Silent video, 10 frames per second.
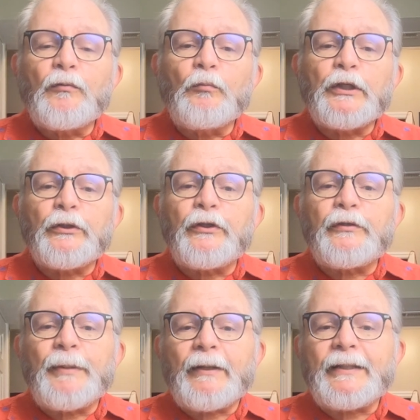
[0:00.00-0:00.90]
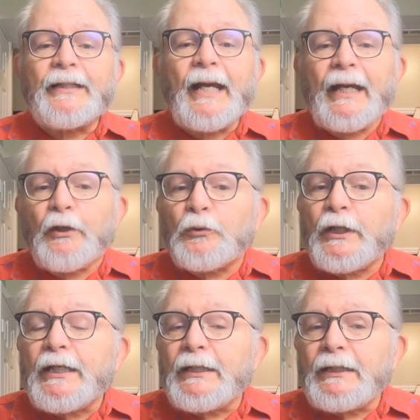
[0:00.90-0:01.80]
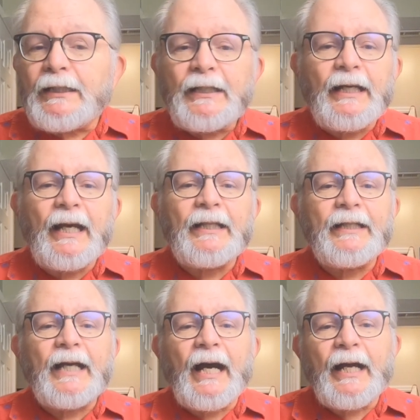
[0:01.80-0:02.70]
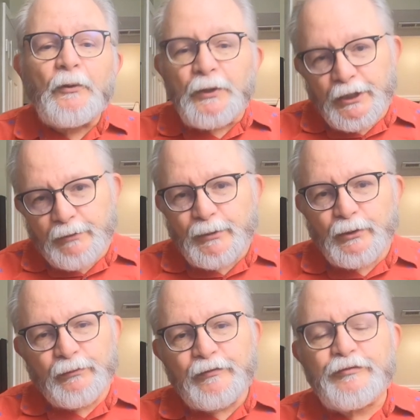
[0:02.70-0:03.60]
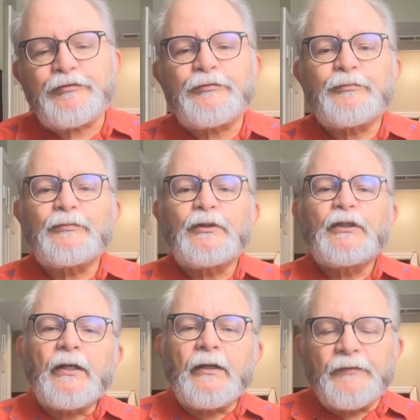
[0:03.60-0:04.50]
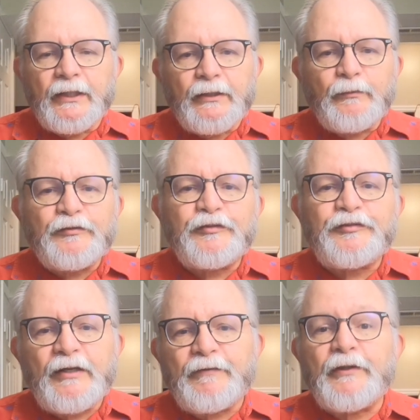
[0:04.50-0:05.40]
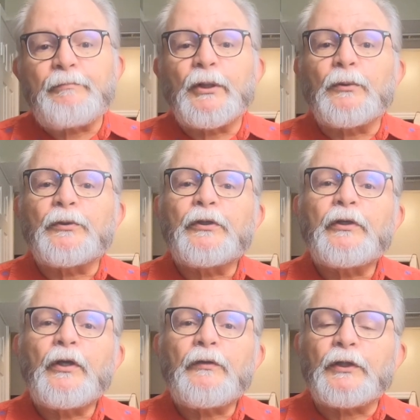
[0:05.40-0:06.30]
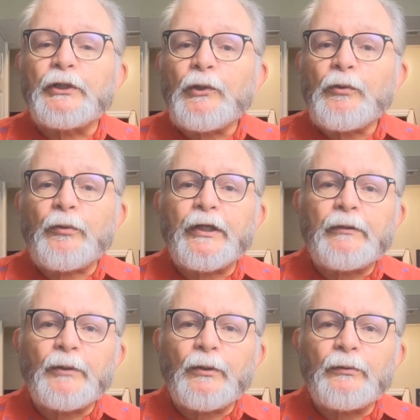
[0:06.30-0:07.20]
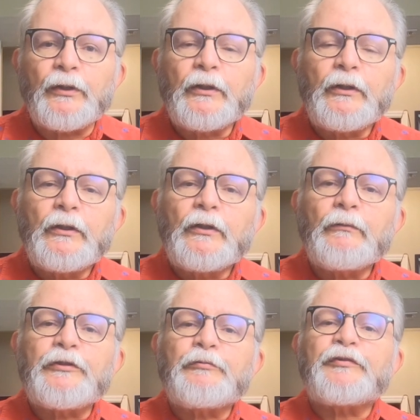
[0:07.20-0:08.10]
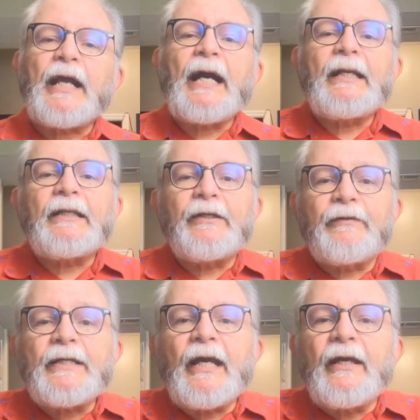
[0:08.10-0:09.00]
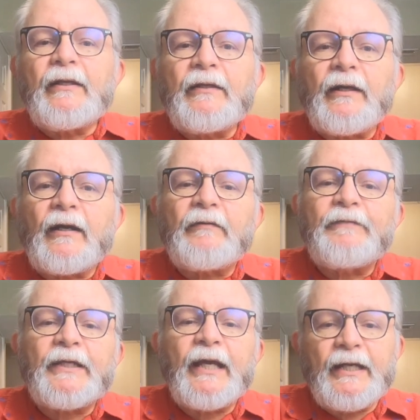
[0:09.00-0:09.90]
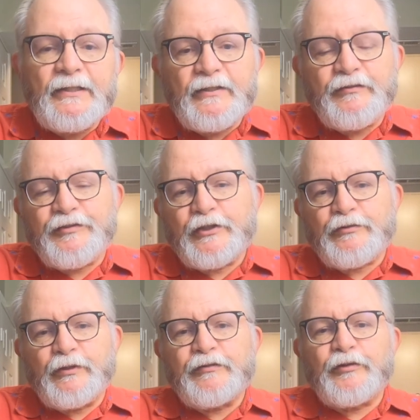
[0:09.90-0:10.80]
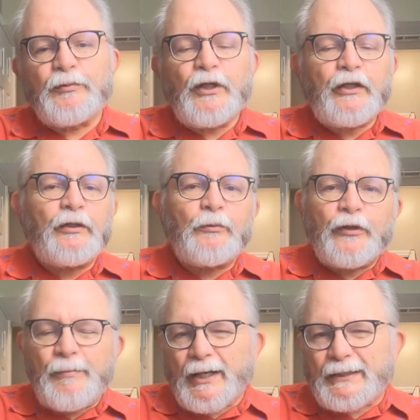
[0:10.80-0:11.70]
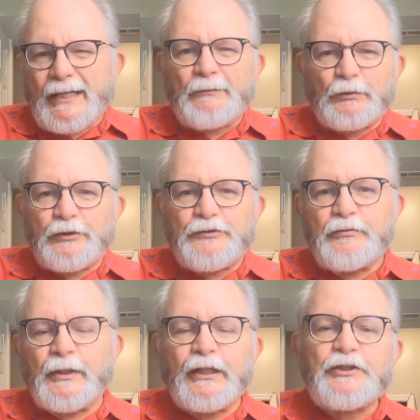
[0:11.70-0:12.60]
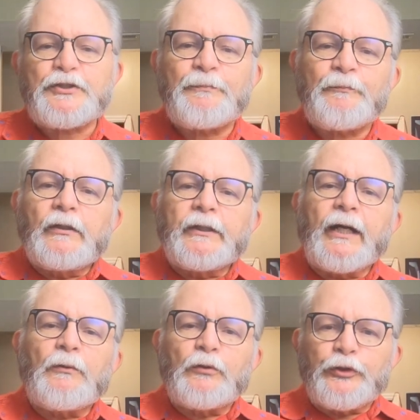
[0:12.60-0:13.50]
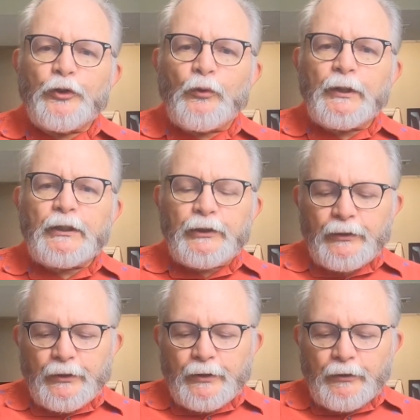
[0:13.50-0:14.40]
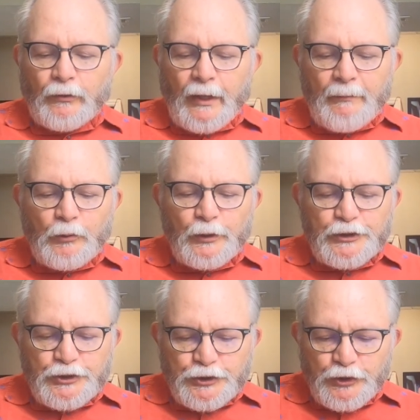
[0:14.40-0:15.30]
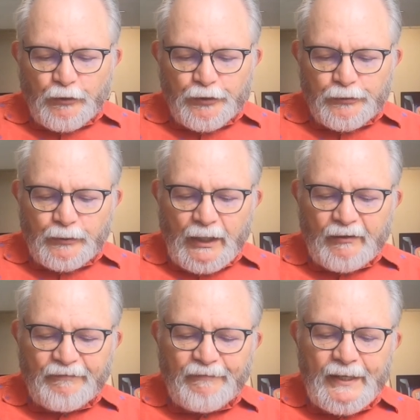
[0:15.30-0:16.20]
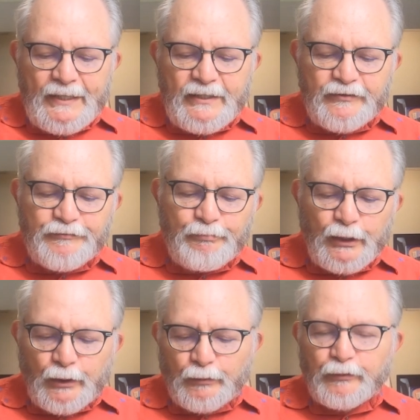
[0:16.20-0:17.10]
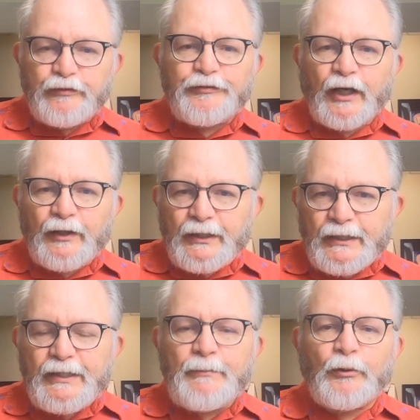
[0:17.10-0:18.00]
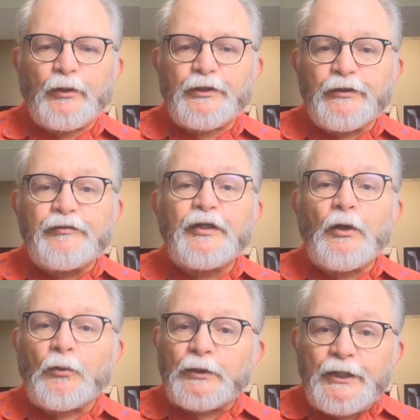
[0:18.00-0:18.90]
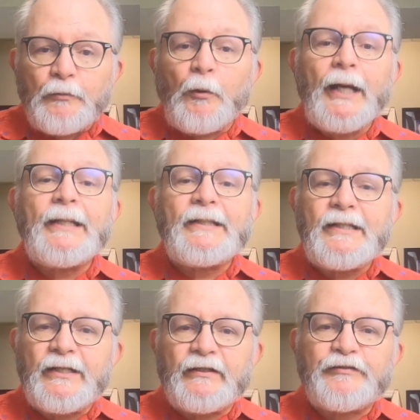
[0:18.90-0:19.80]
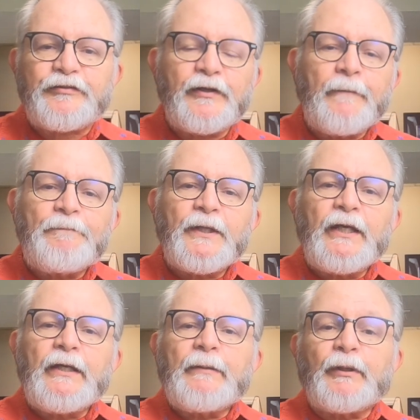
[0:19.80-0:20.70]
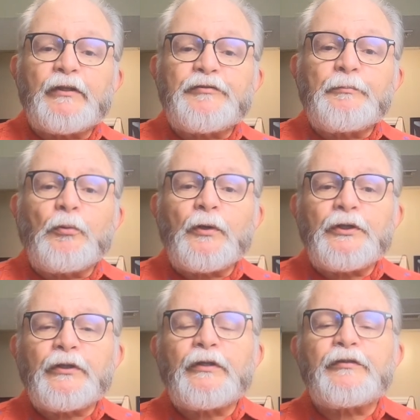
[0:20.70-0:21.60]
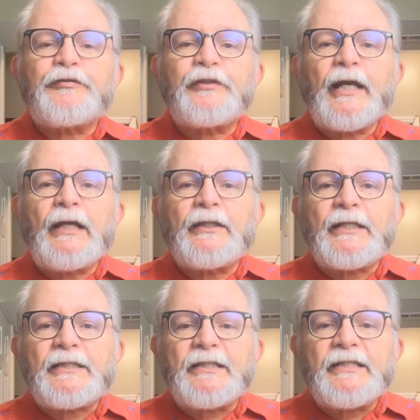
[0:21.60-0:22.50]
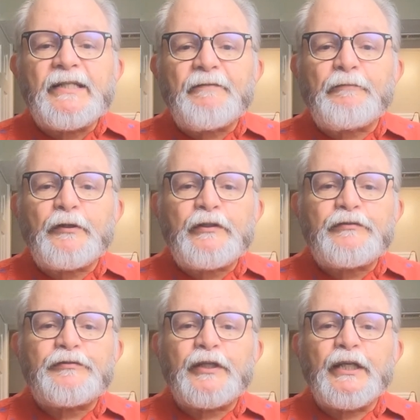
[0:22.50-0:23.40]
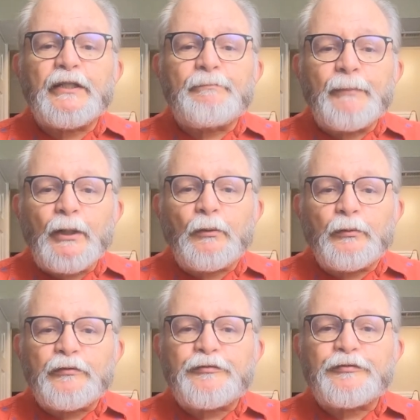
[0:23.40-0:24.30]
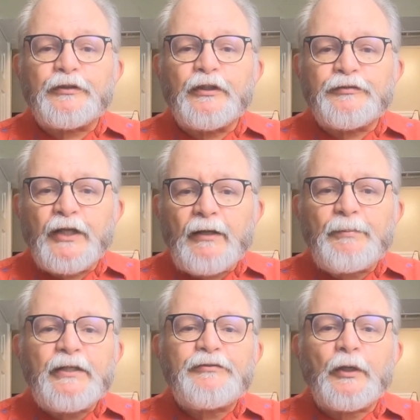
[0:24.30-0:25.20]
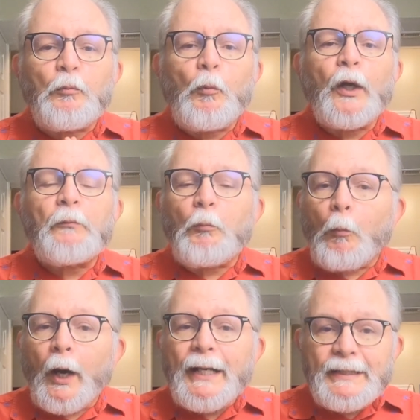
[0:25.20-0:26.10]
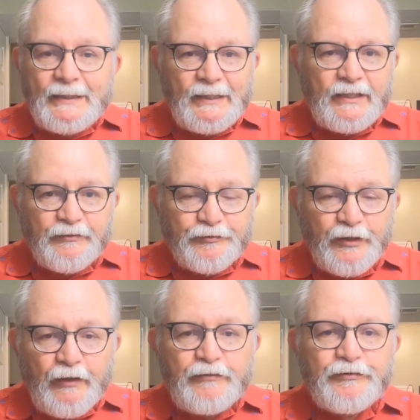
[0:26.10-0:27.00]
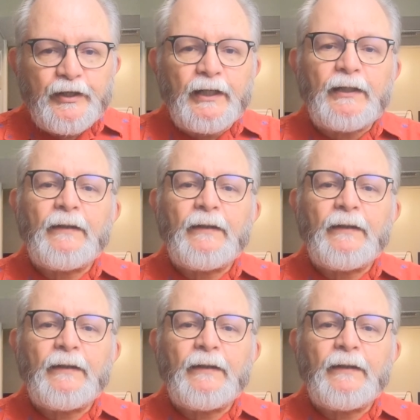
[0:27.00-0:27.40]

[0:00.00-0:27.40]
we learned about the Aeolian and the Ionian modes. And then there was a 7th mode, the Locrian Mode, which was added near the end of the 18th century. So we're not going to worry about that one too much. Now, you're going to learn, or I'm going to show you, how to find these modes on the keyboard using only the white keys. But it's important to understand that the difference in the modes is not based on what white key it starts on,